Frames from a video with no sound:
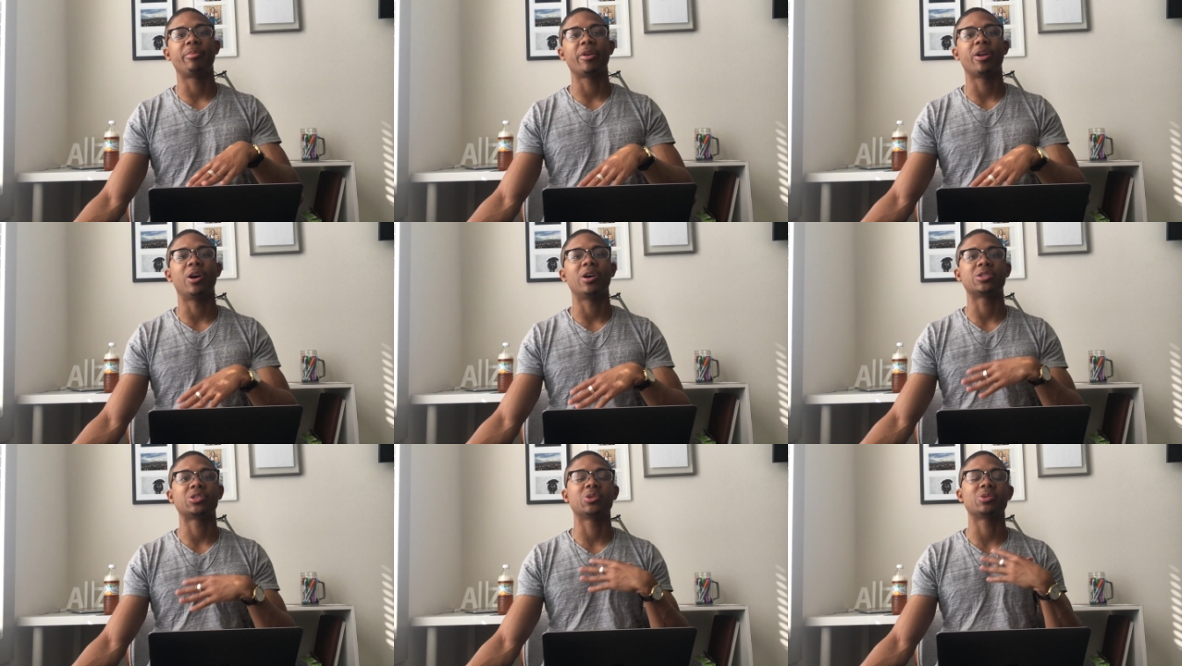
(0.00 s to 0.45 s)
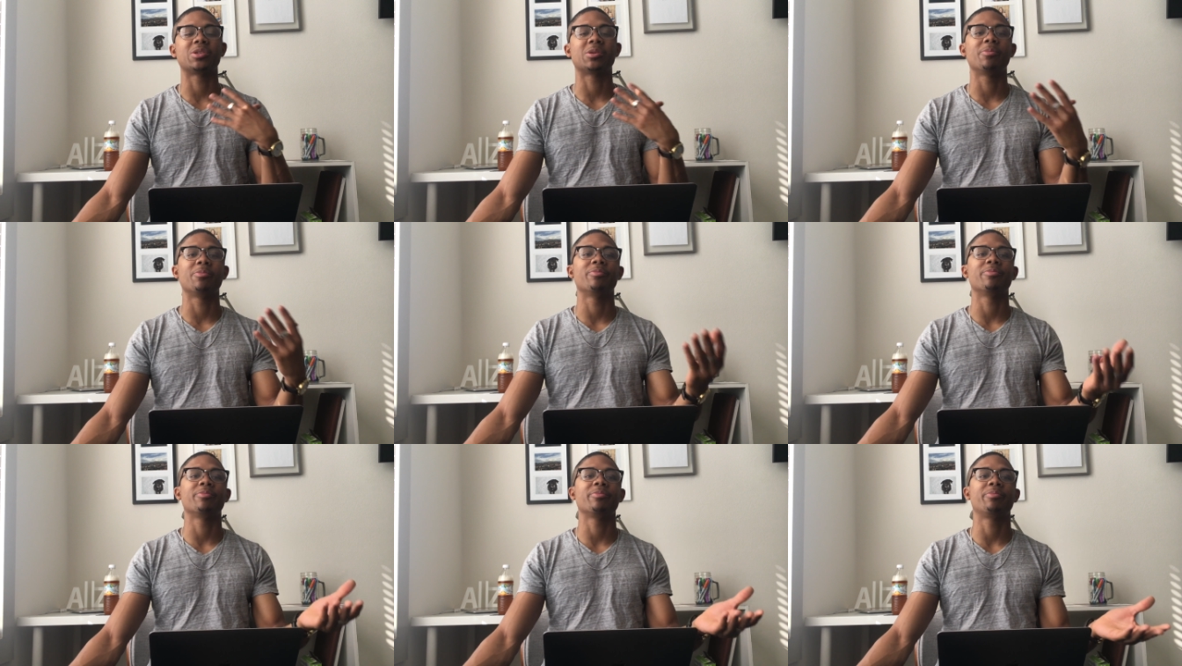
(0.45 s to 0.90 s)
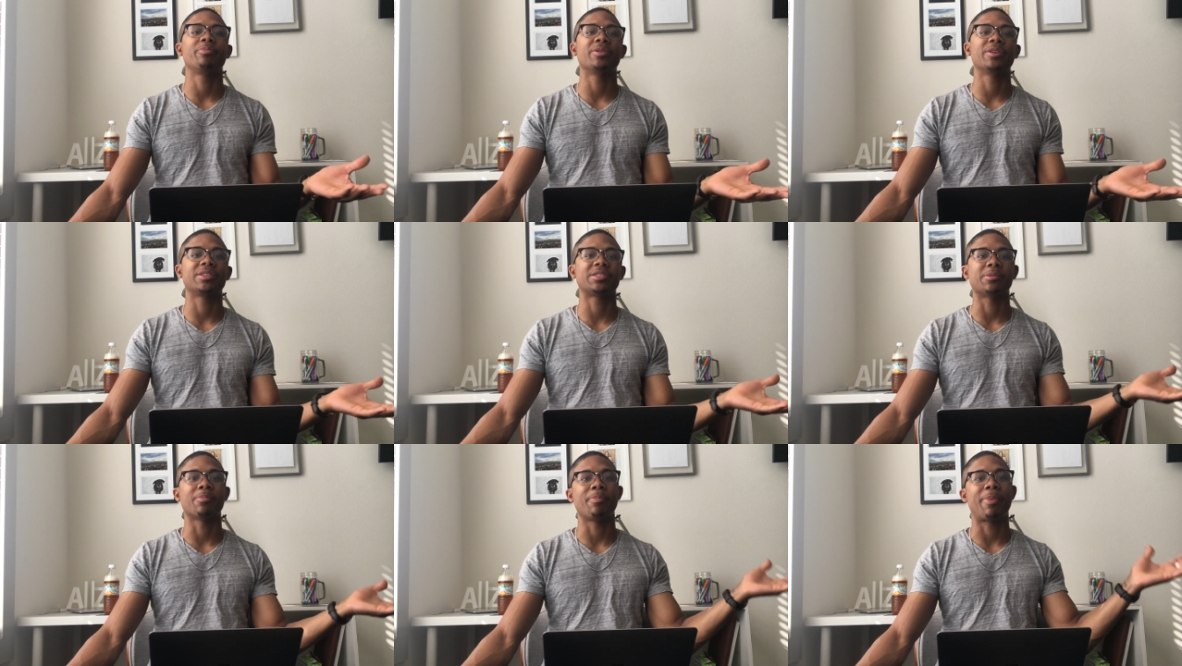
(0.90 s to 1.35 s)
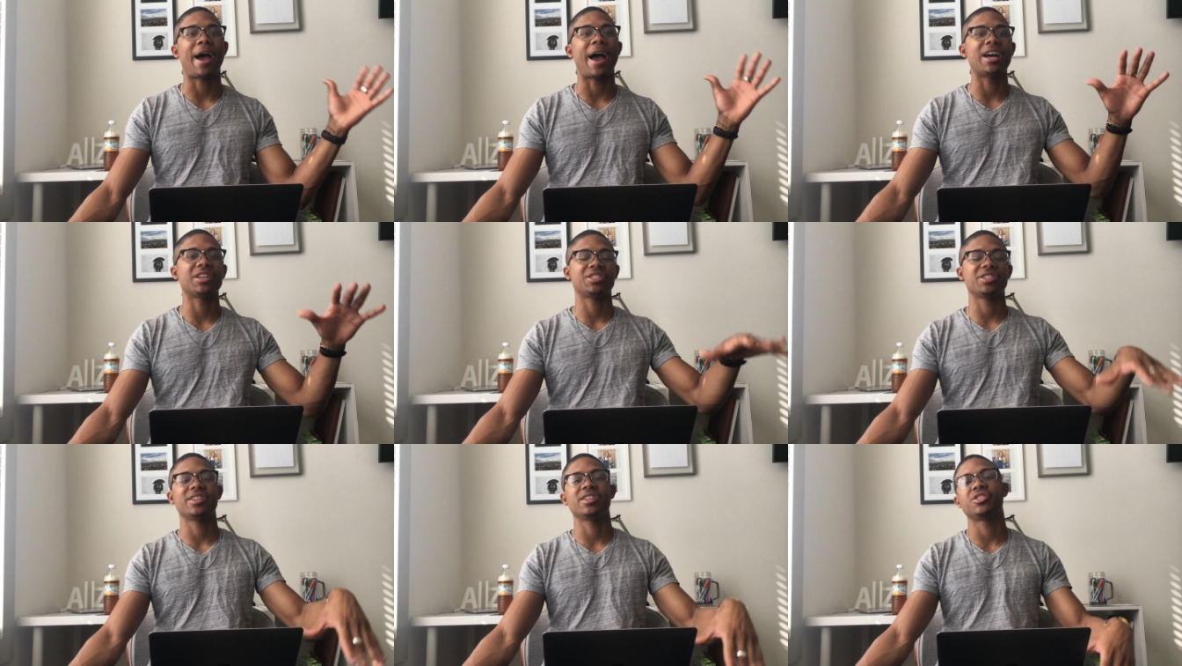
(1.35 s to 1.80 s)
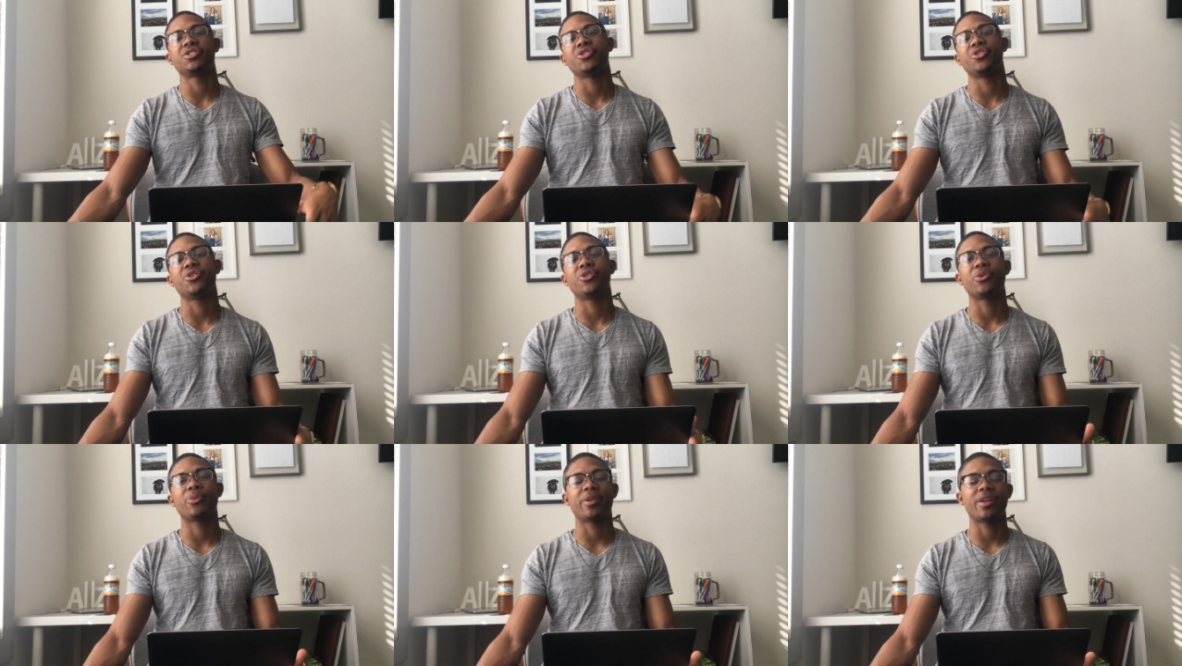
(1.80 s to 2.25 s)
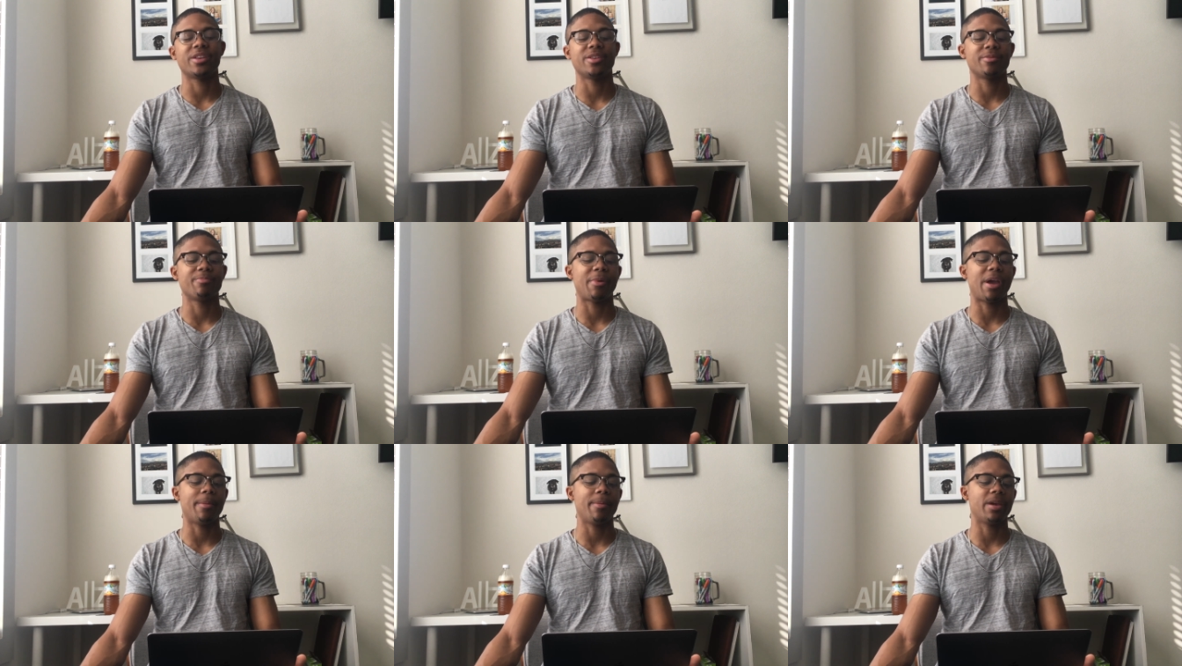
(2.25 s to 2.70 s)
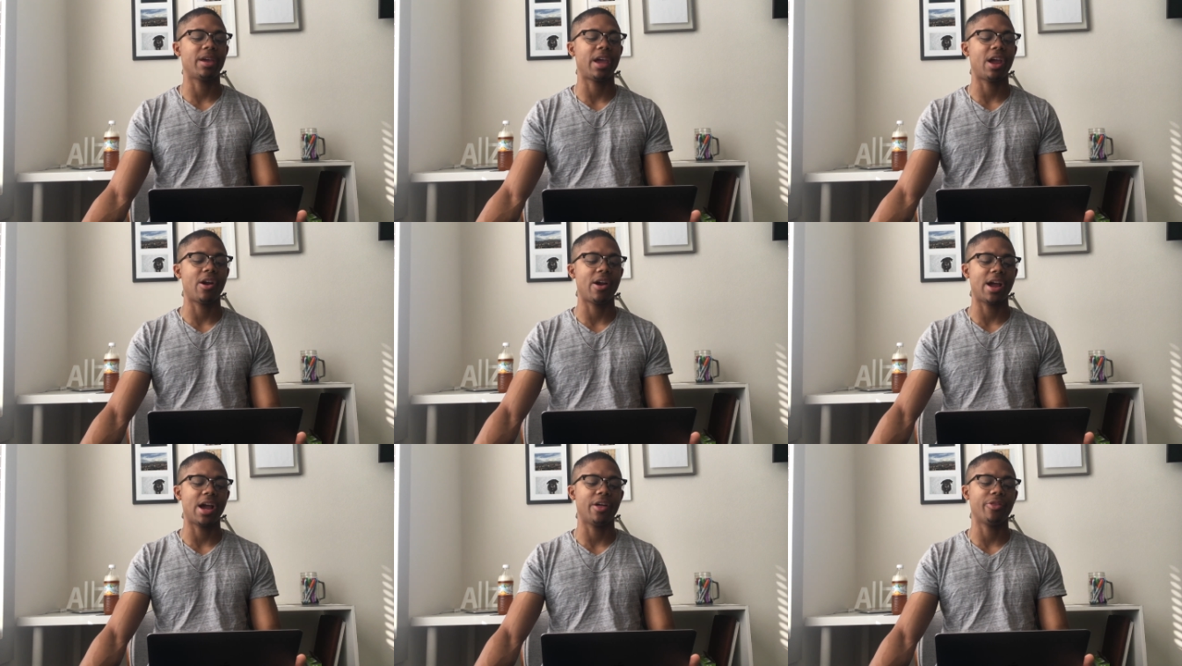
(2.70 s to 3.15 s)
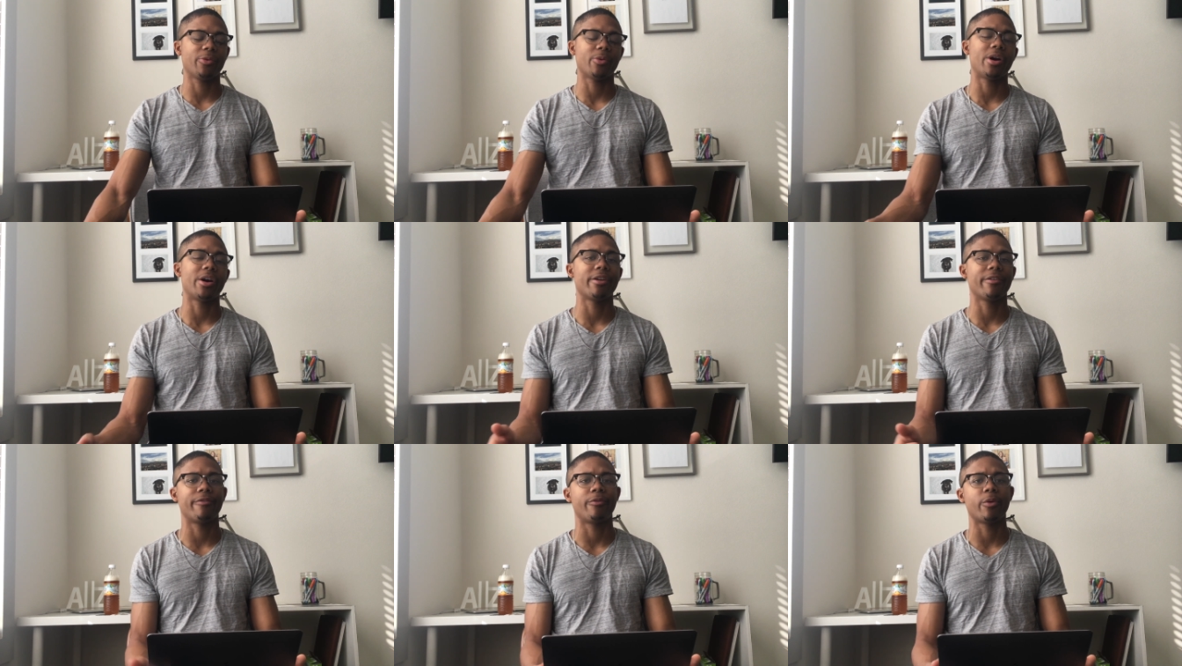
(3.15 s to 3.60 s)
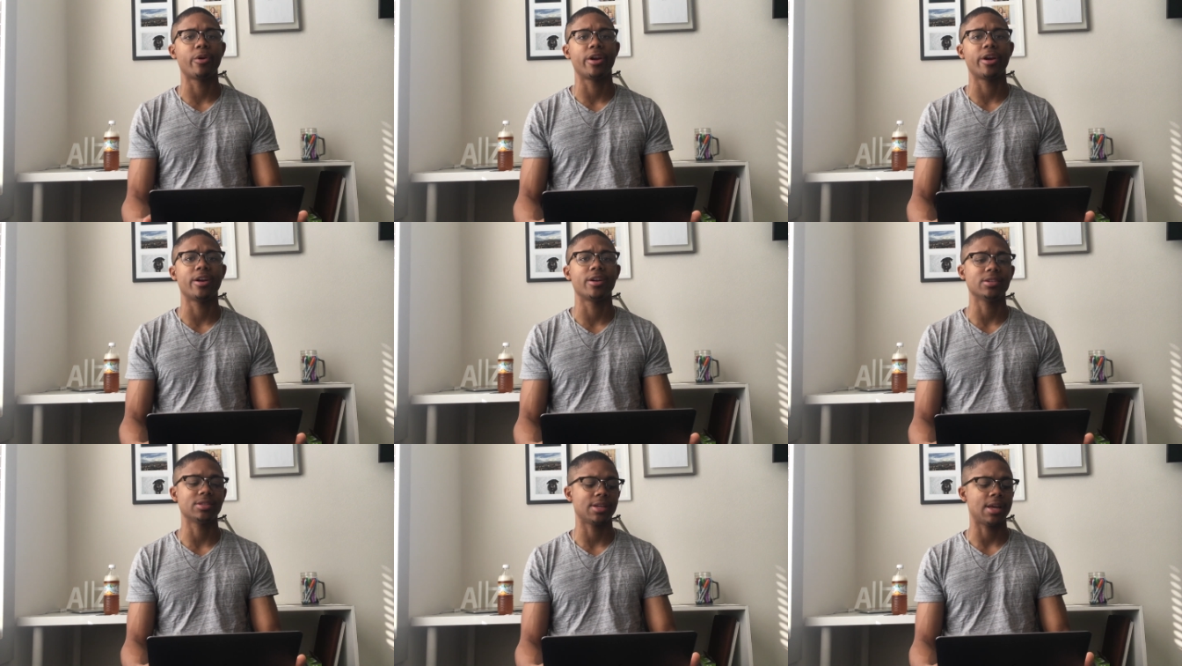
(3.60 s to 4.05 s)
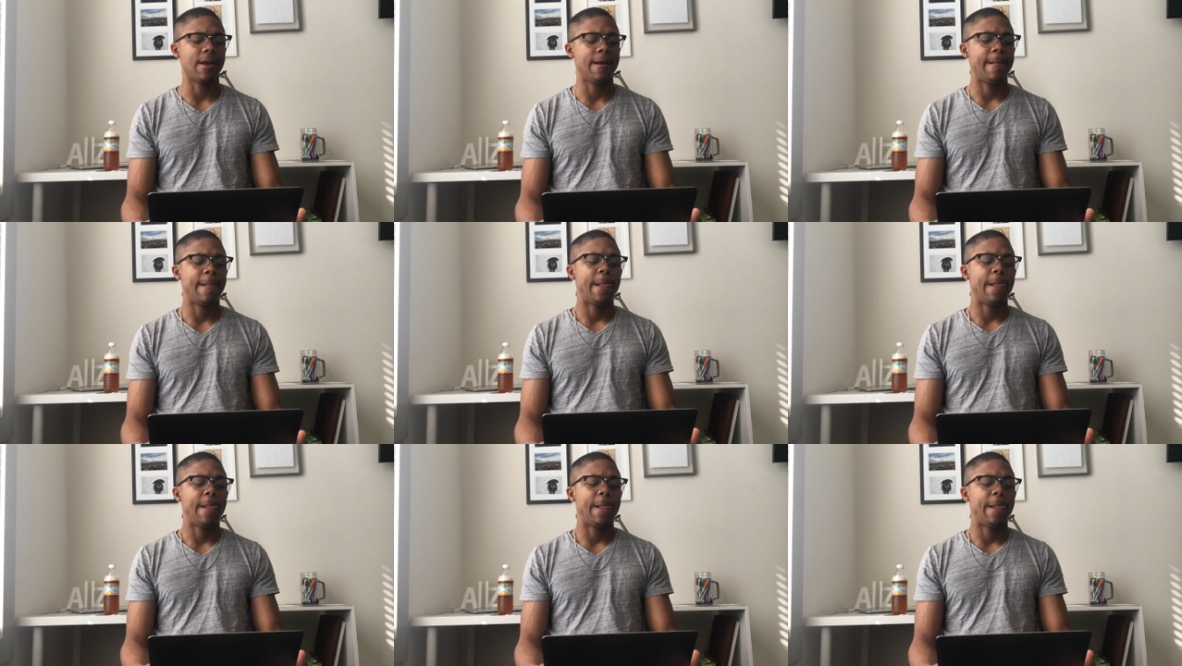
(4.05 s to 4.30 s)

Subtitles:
but also some put some passion into and maybe carry out throughout your 4 years.